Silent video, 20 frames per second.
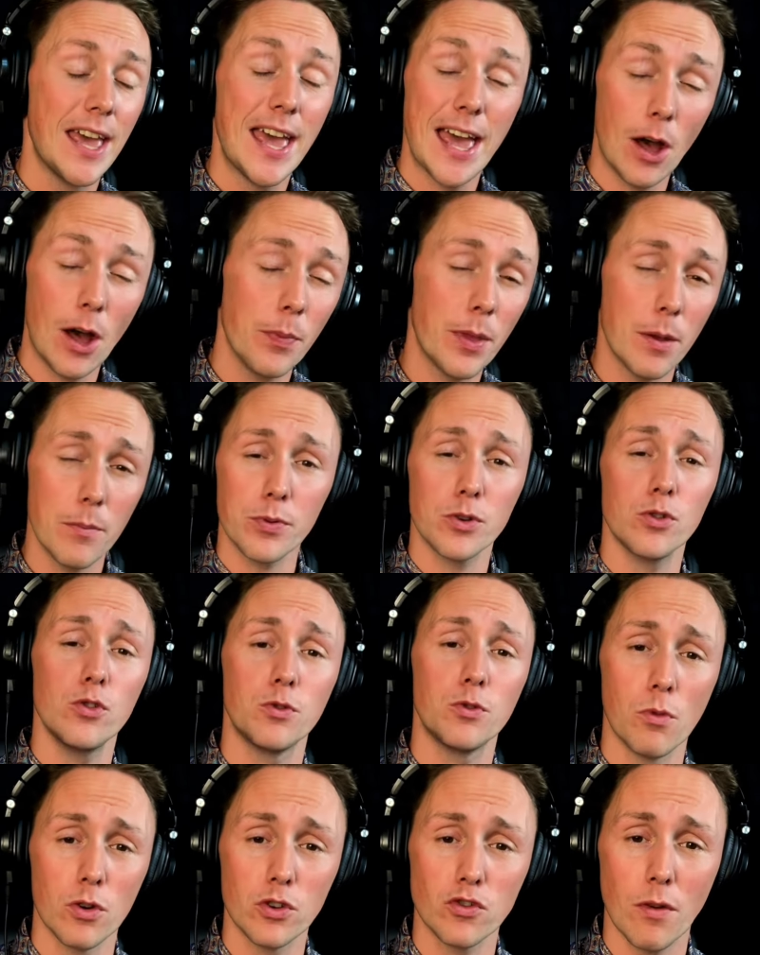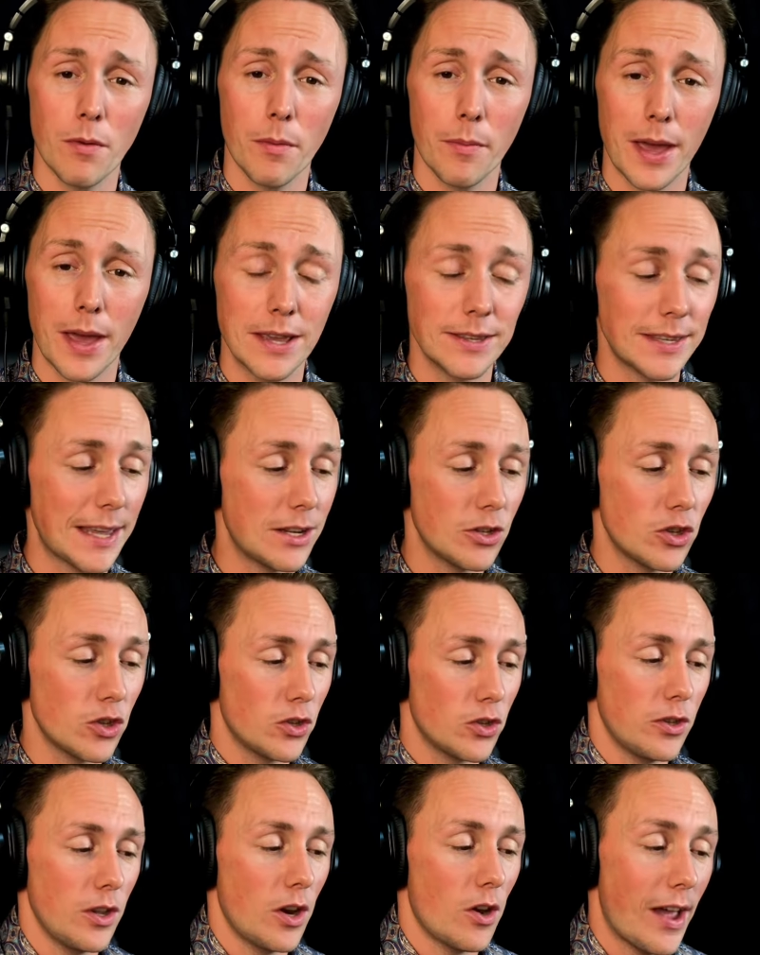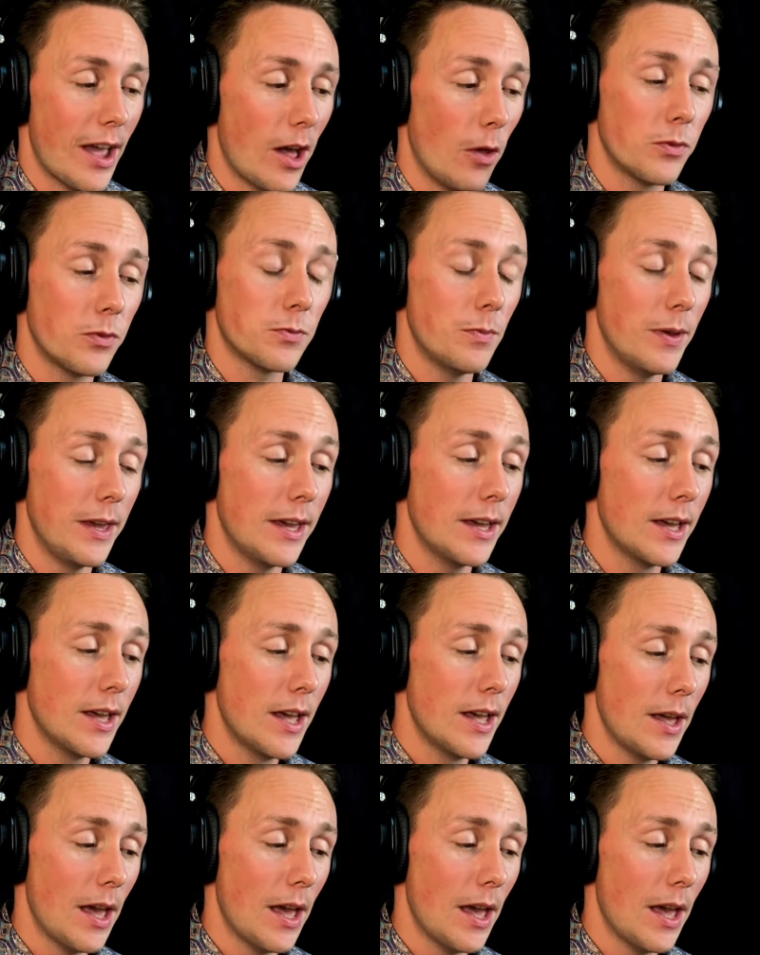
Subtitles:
help them produce more drum and bass, and it just, you know, helps me